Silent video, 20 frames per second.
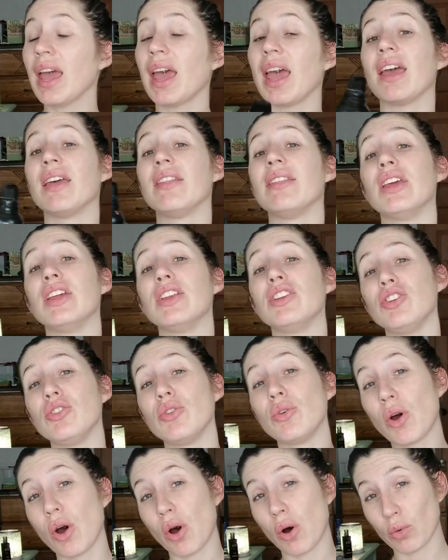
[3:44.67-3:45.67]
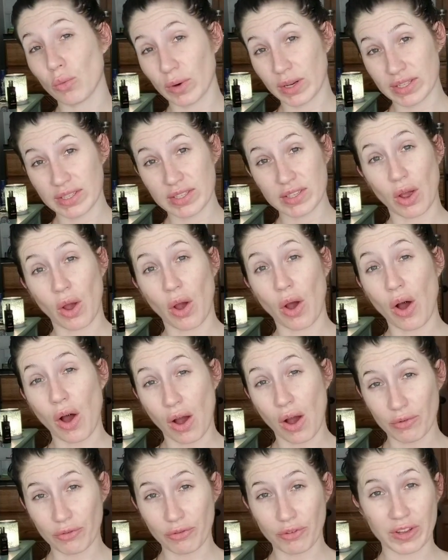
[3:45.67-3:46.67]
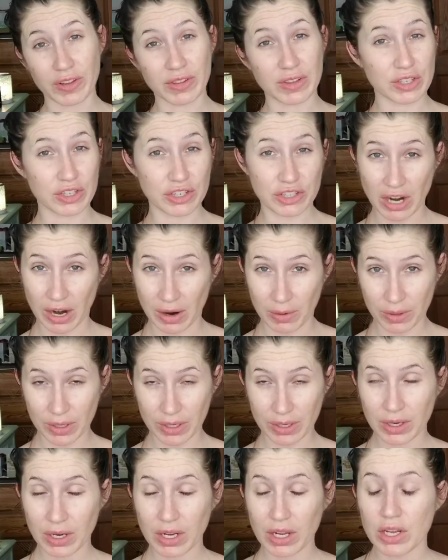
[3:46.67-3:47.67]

and then you go rinse it off in the shower.